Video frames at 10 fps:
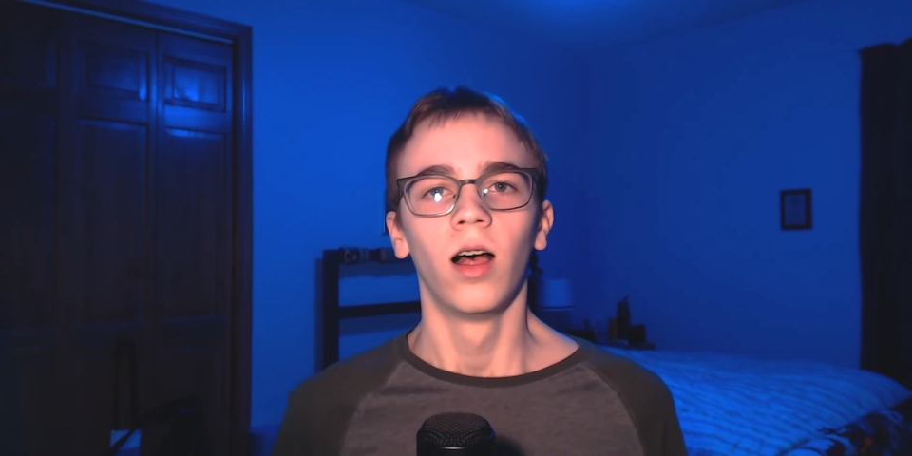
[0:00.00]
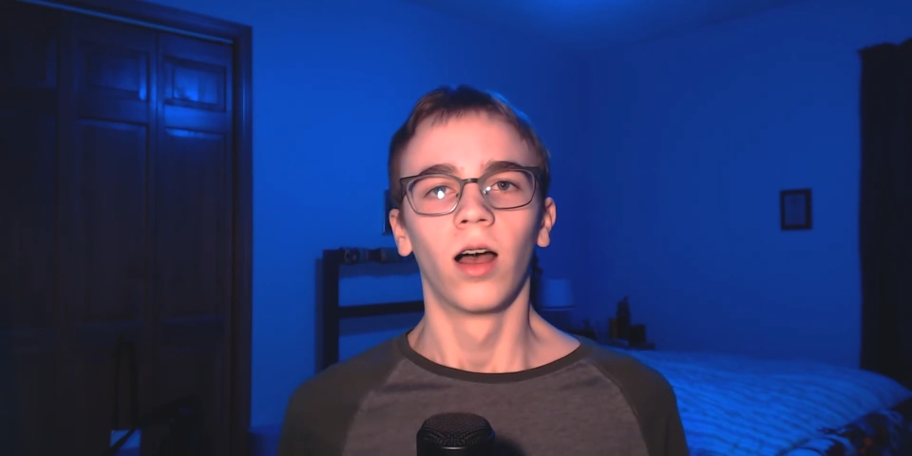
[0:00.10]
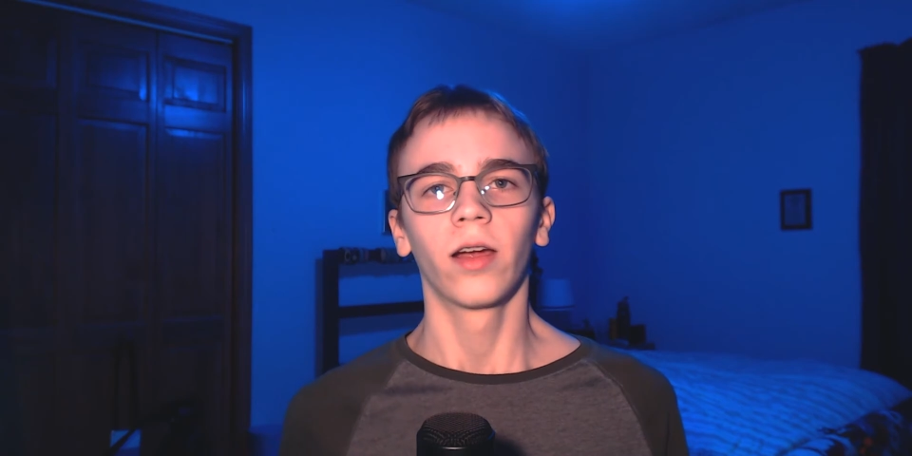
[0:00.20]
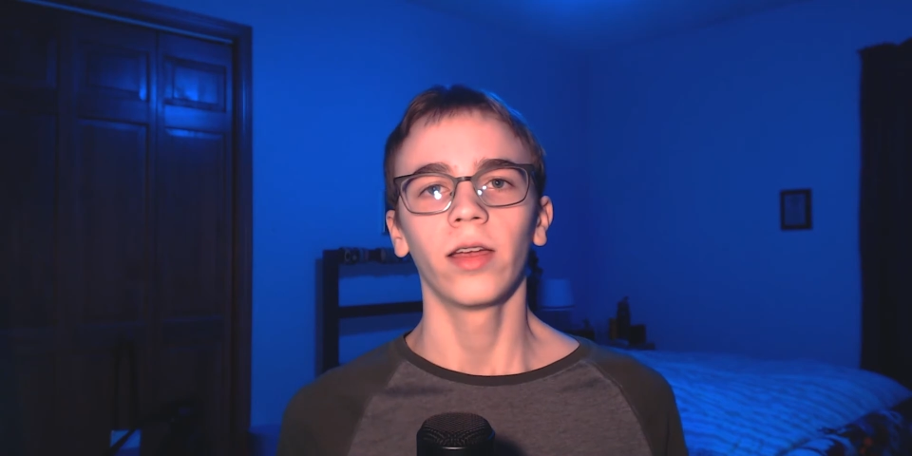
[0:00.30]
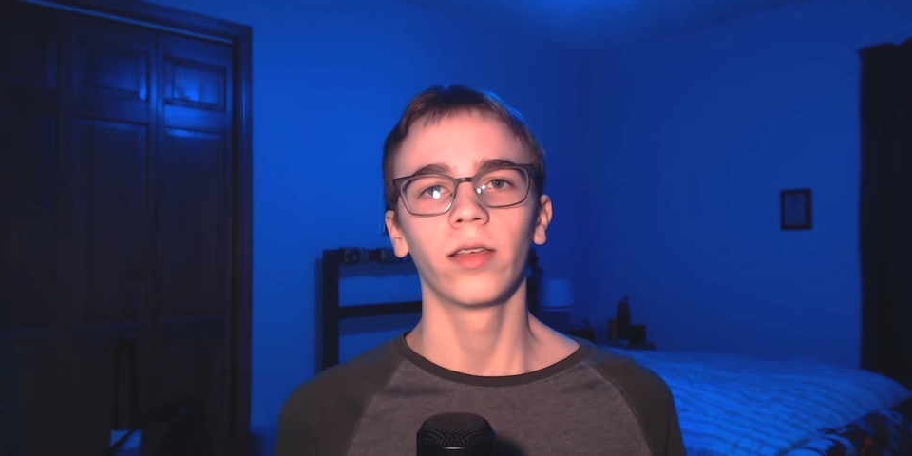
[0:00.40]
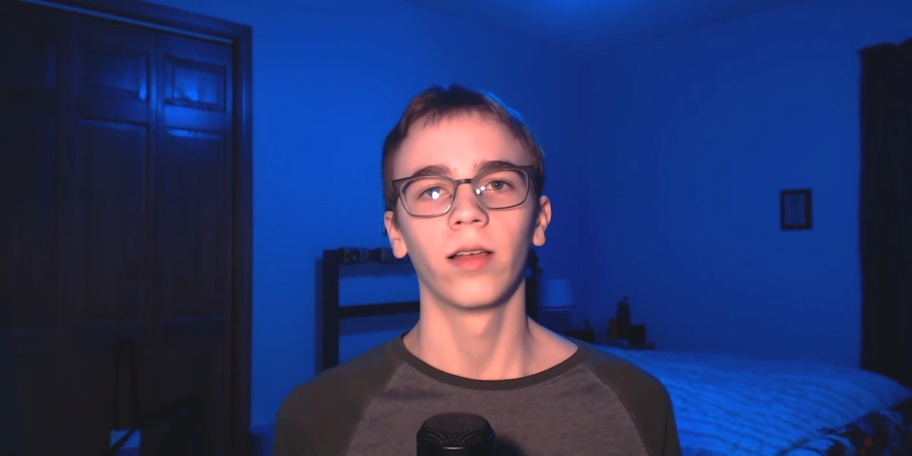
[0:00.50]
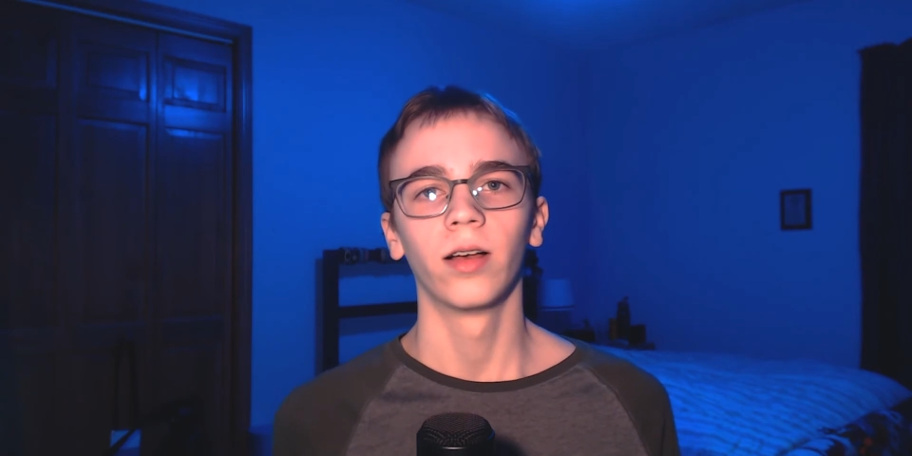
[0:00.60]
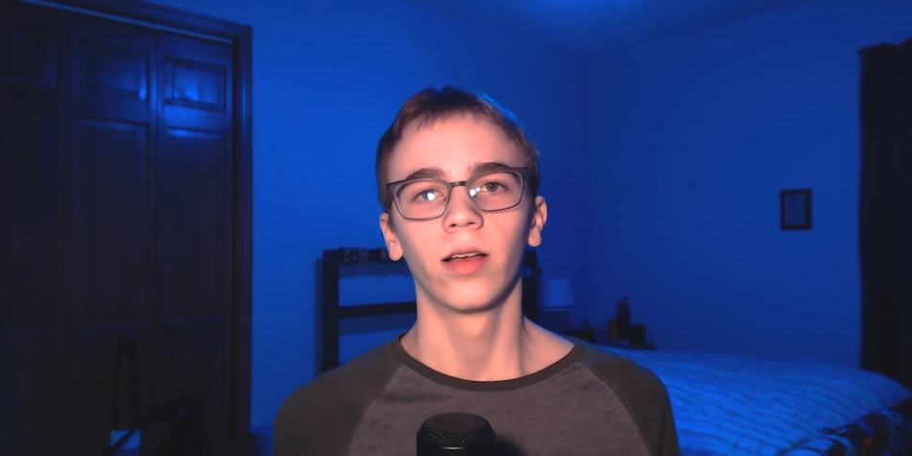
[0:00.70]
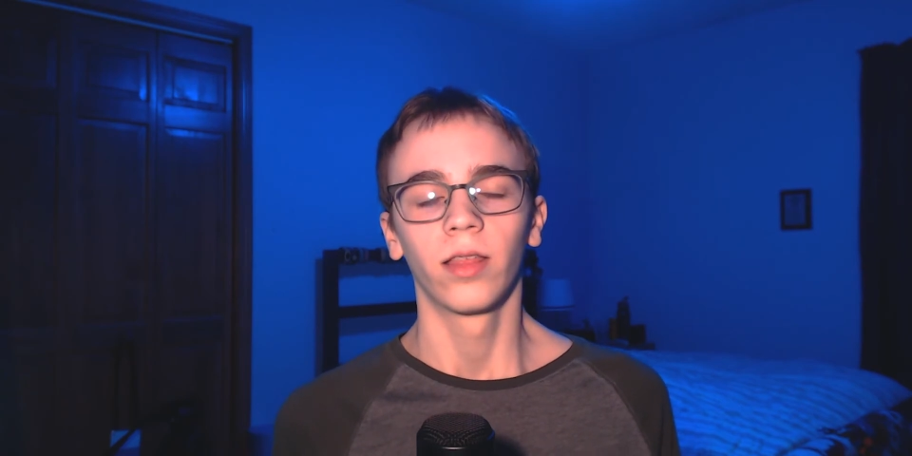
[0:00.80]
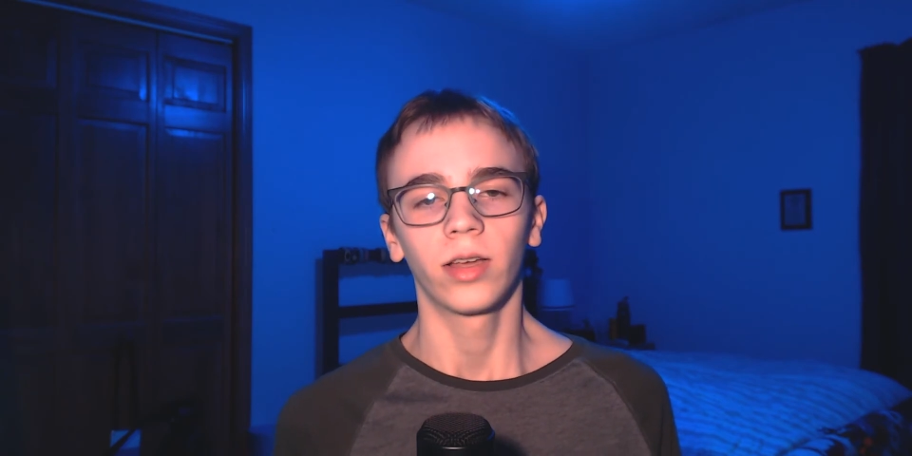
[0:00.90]
Alright,
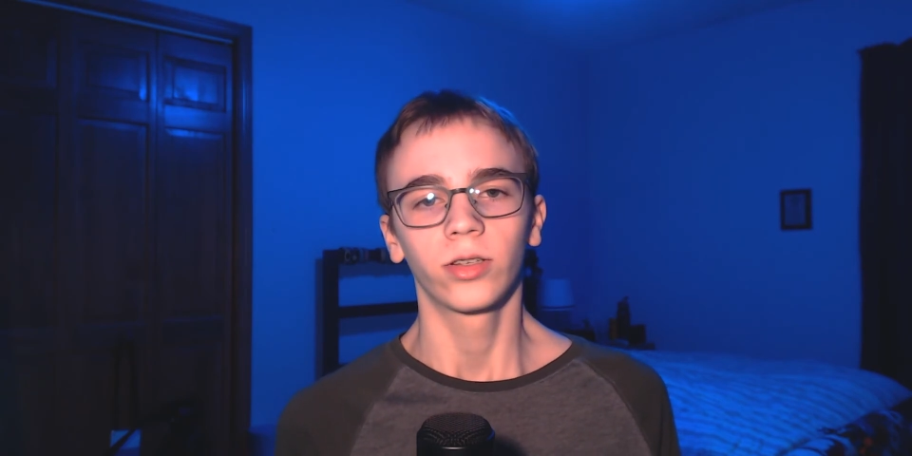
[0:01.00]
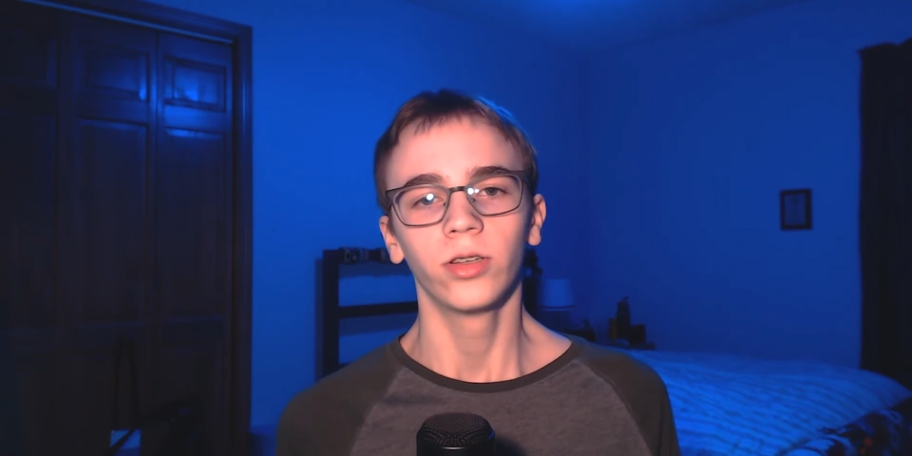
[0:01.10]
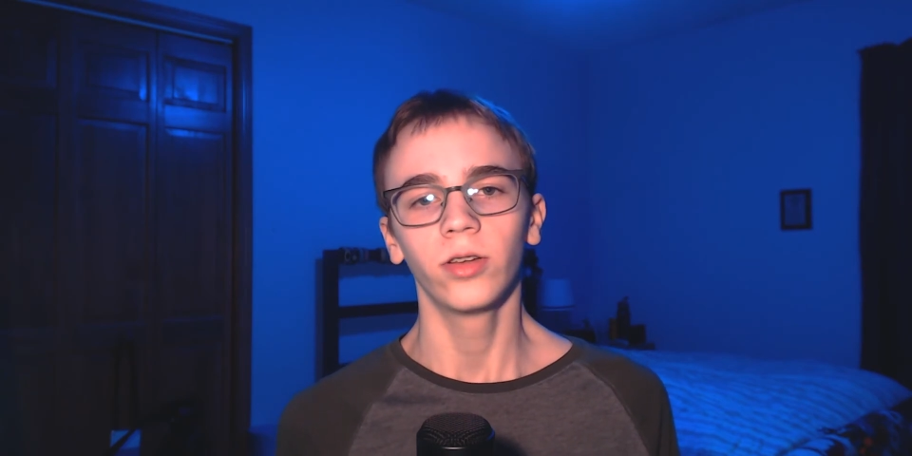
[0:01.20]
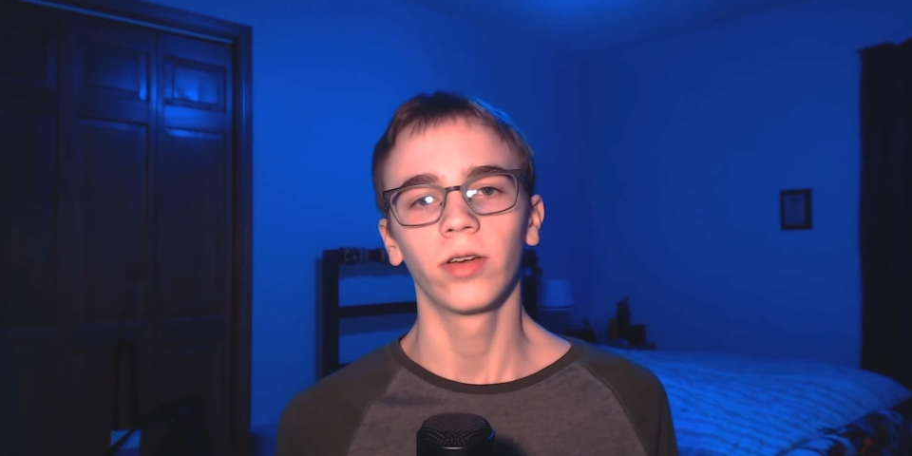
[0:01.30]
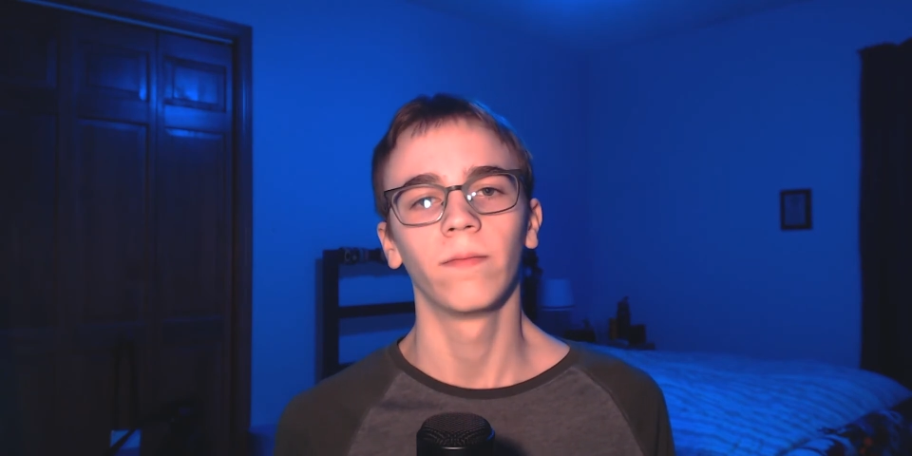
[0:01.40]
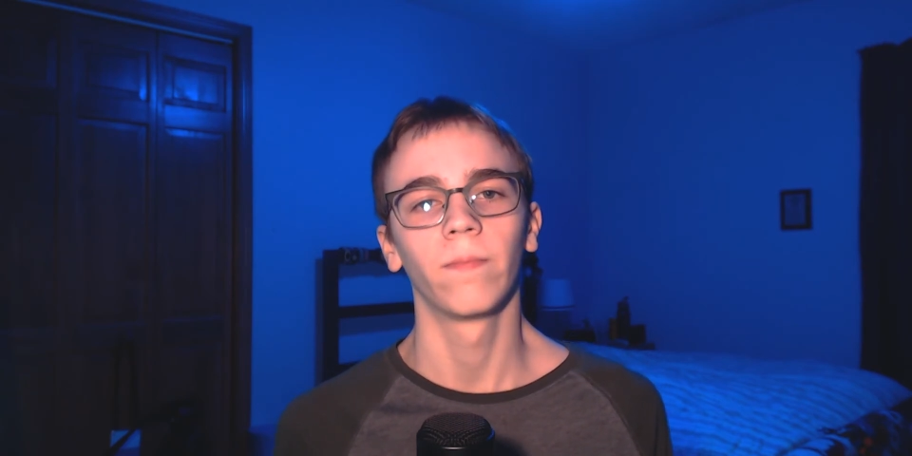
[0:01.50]
that should do it.